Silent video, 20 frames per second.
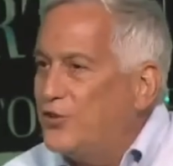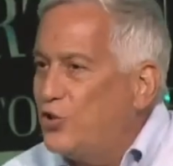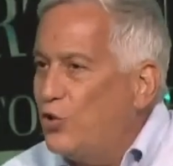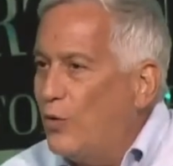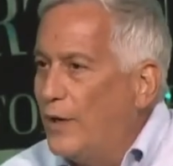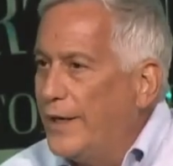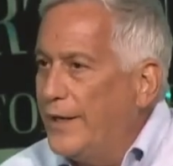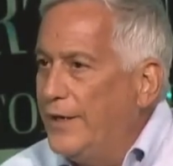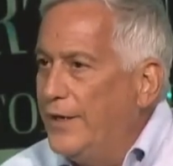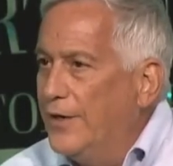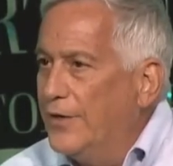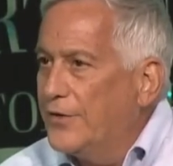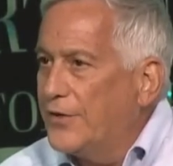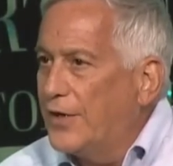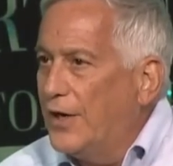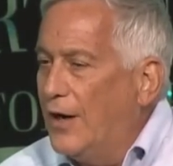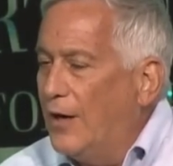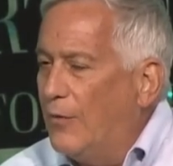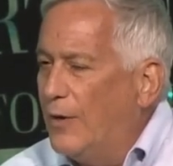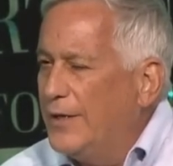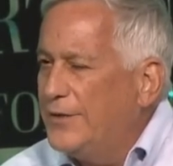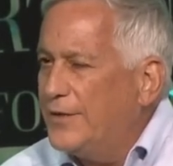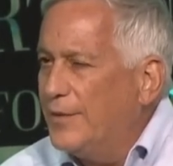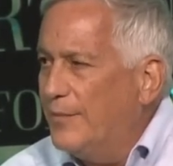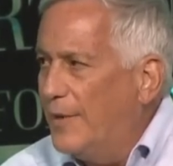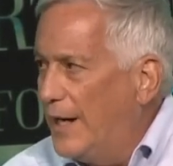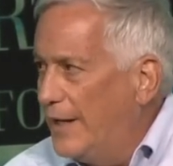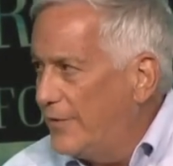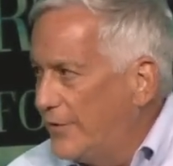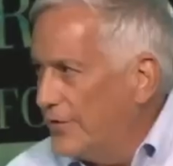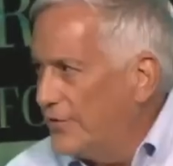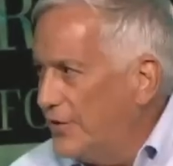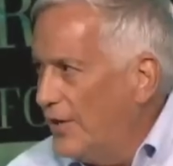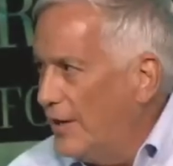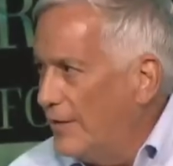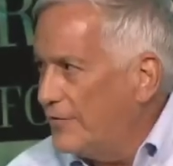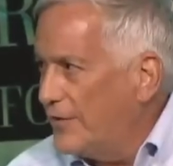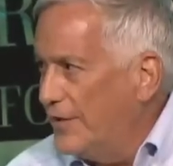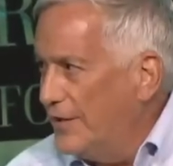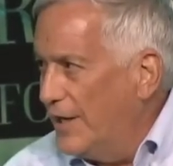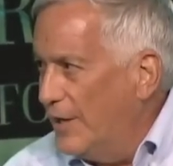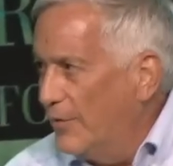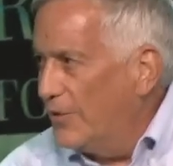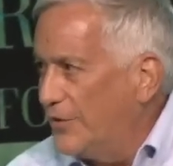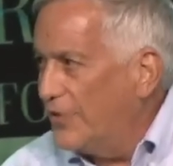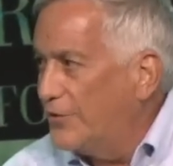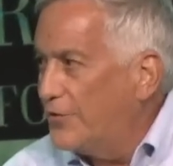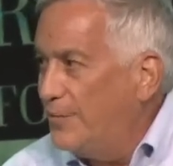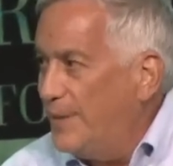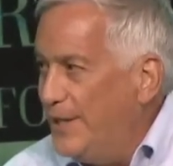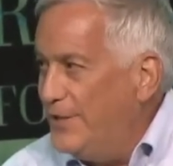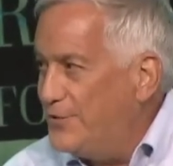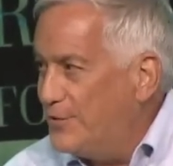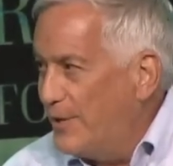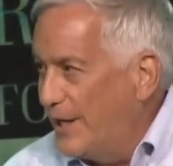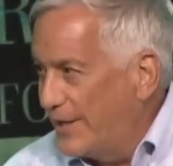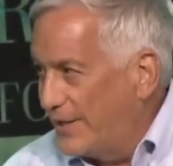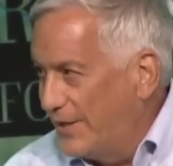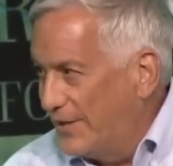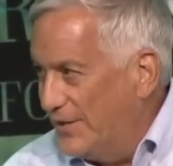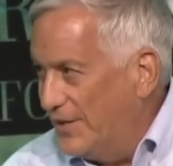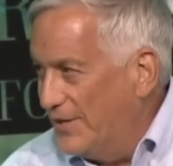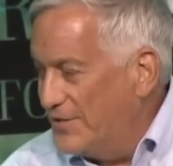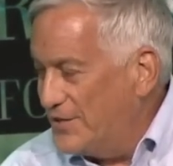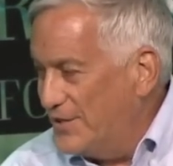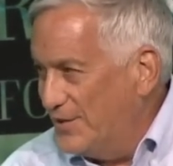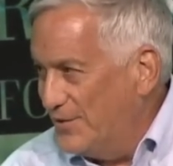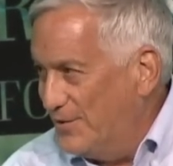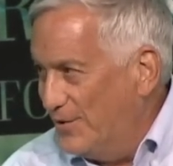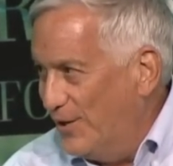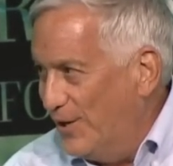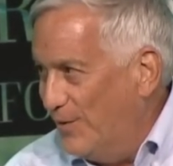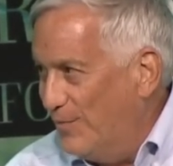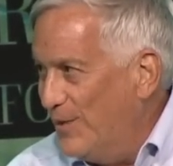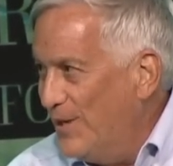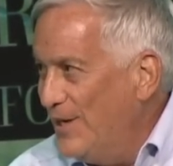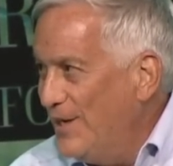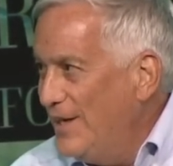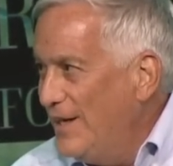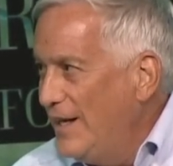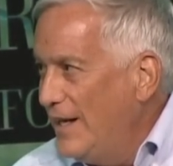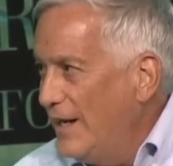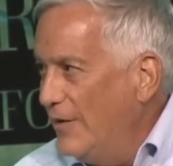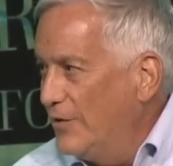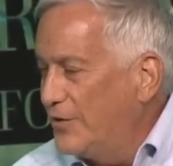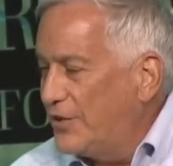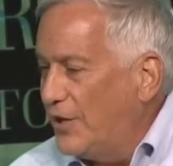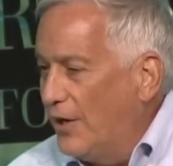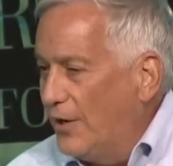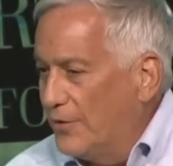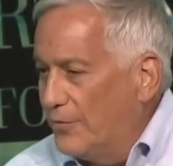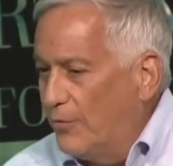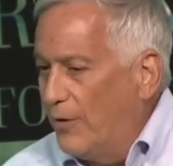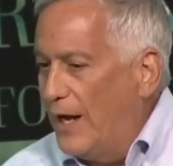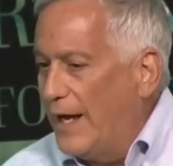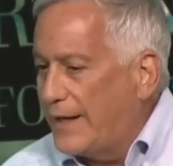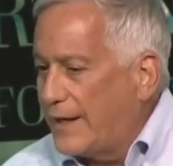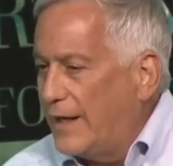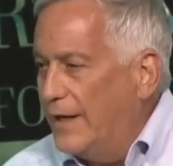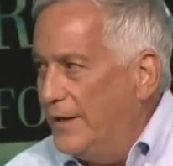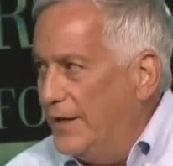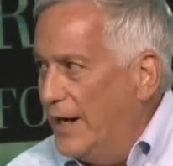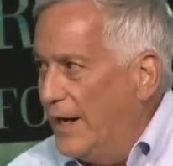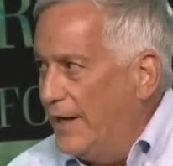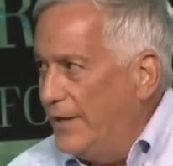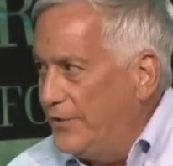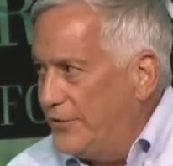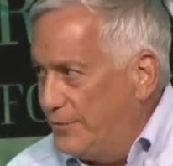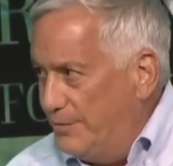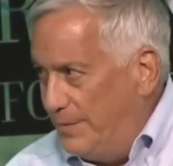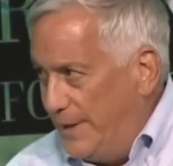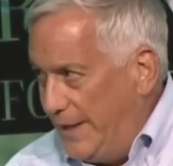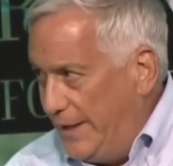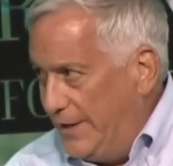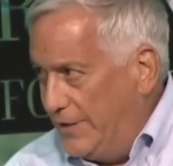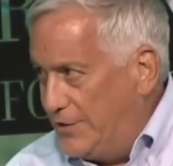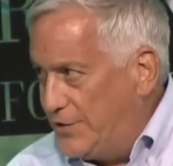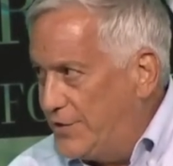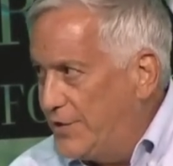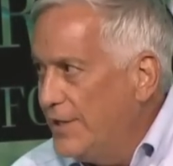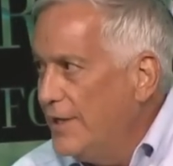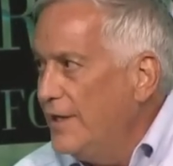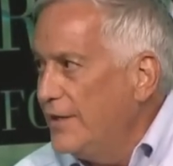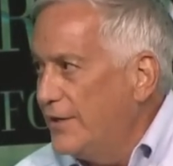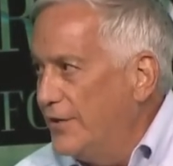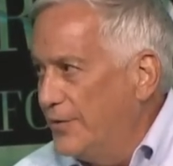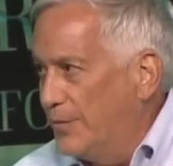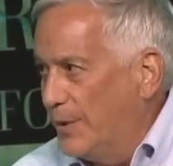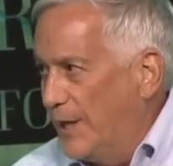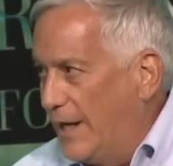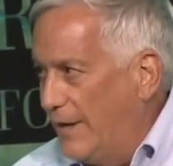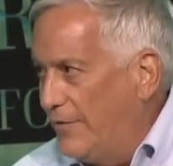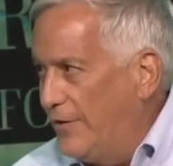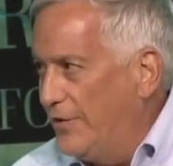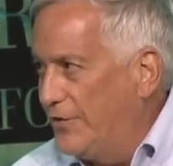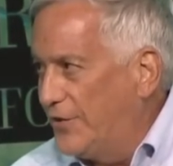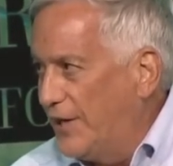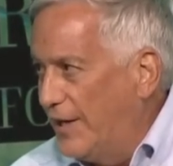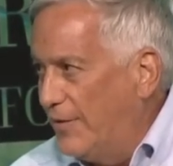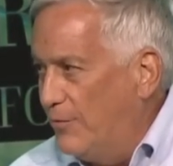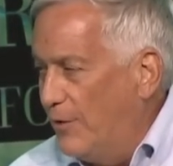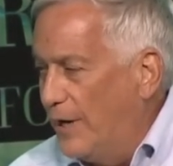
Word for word: 20 years ago, I went to Microsoft, and there was a speech recognition group. And it was called Rec a Nice Beach, because whenever you said